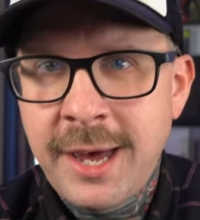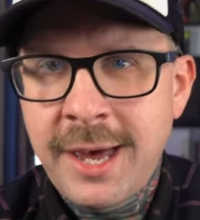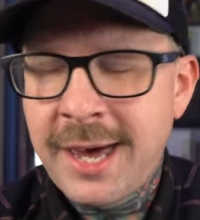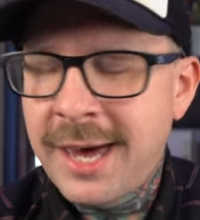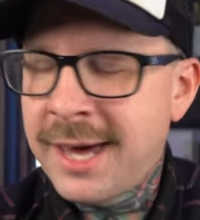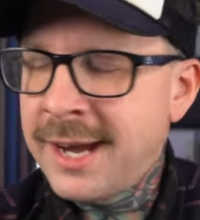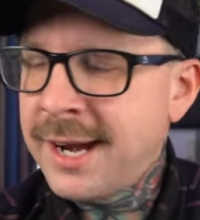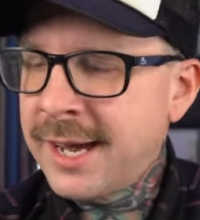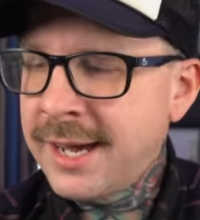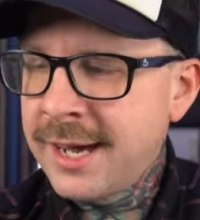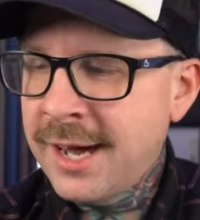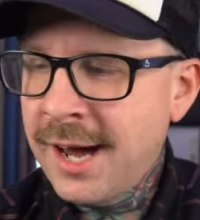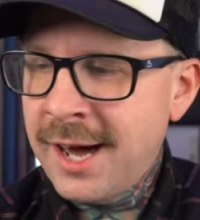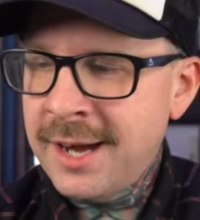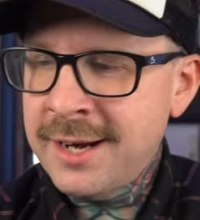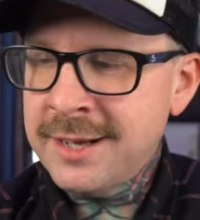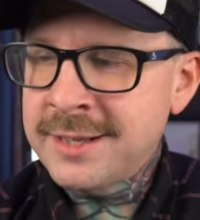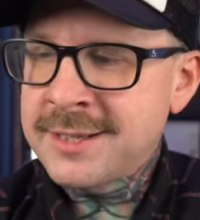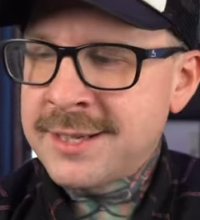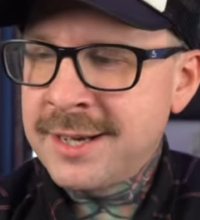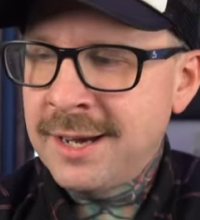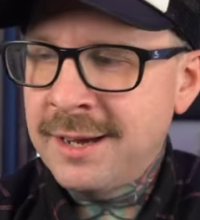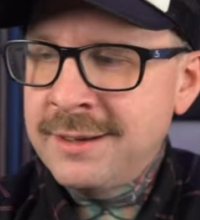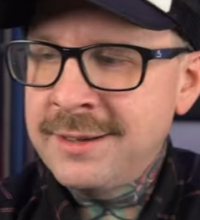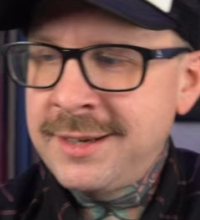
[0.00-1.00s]
And I gotta
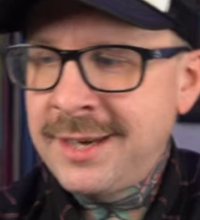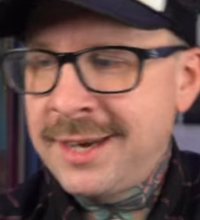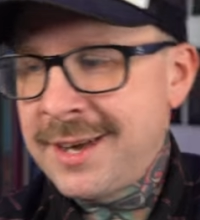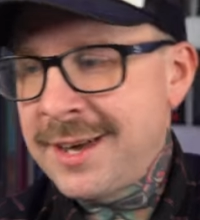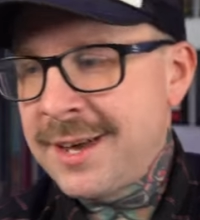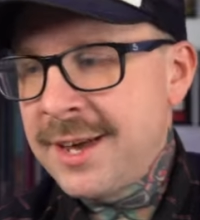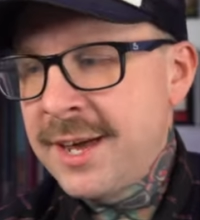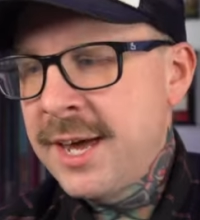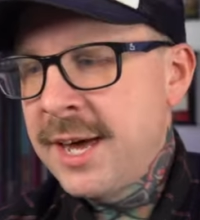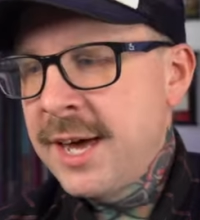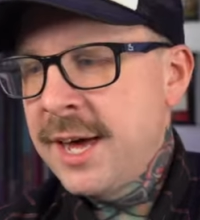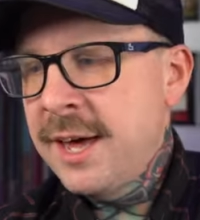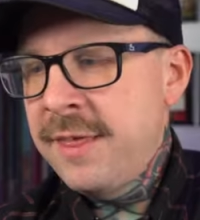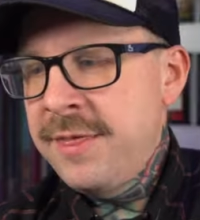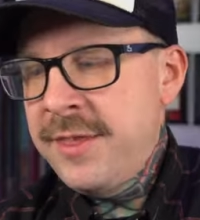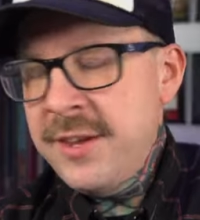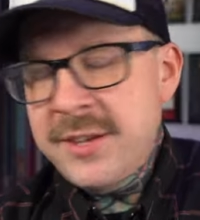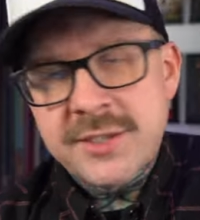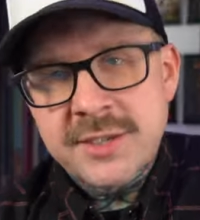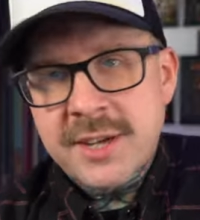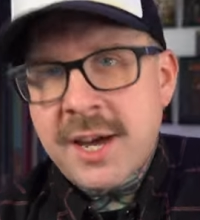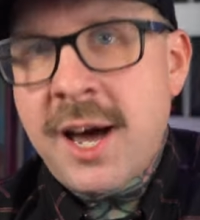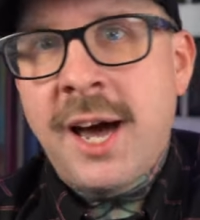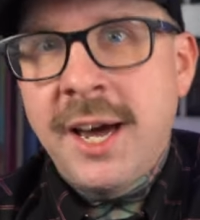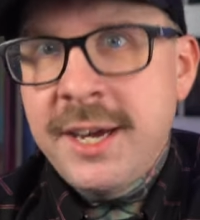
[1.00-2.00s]
tell you,
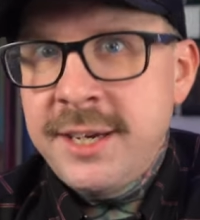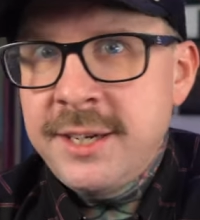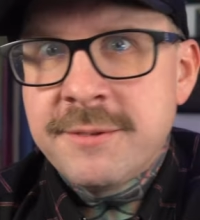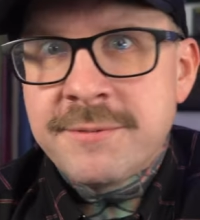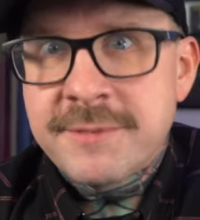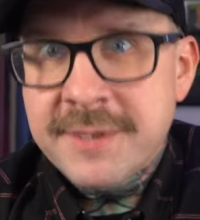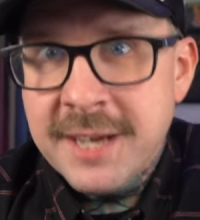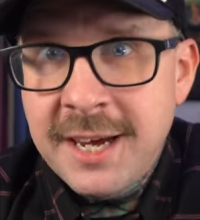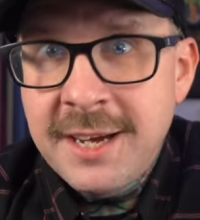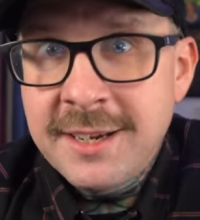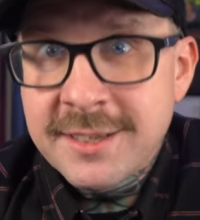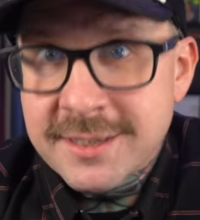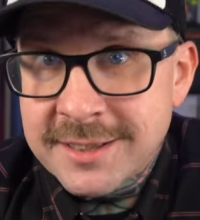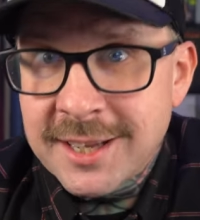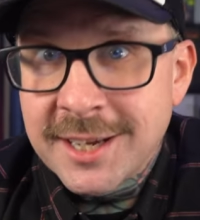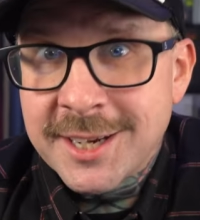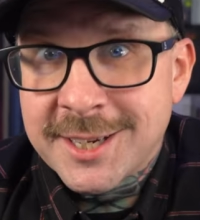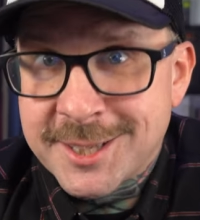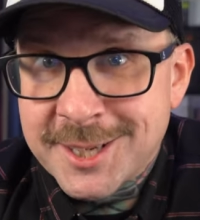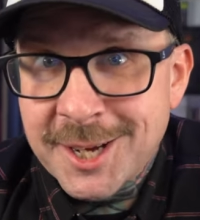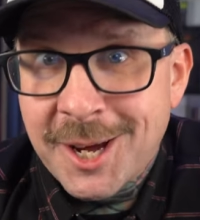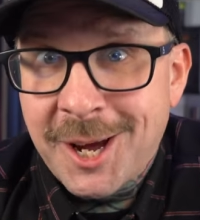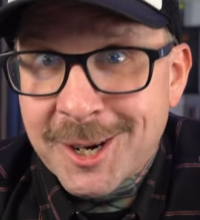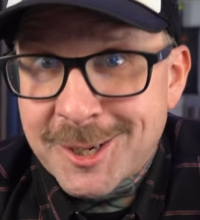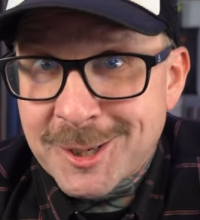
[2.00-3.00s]
this kind of tastes like
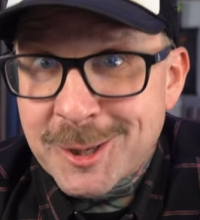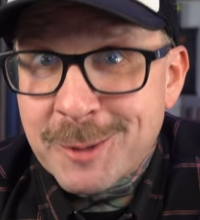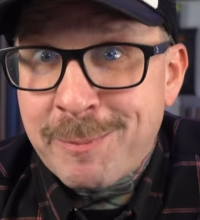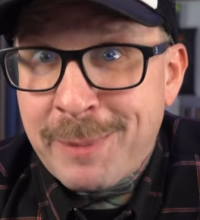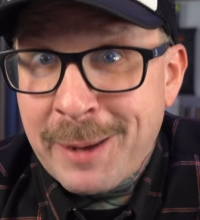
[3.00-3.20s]
Doctor